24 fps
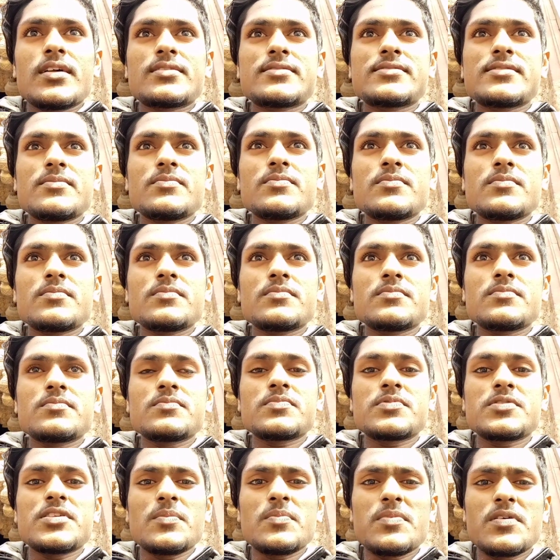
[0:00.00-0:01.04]
some
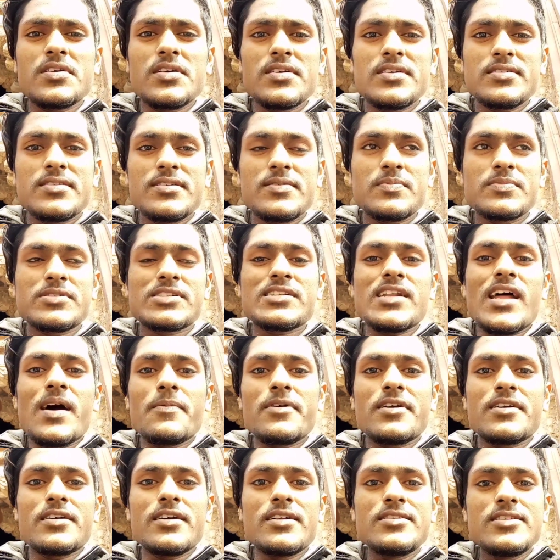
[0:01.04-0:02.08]

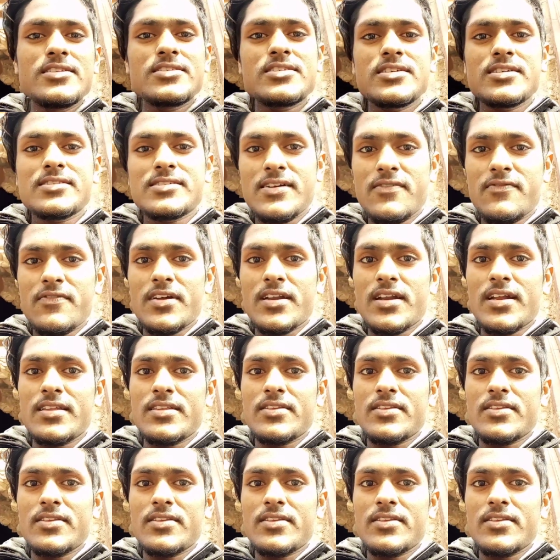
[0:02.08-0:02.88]
Islamic culture somewhere,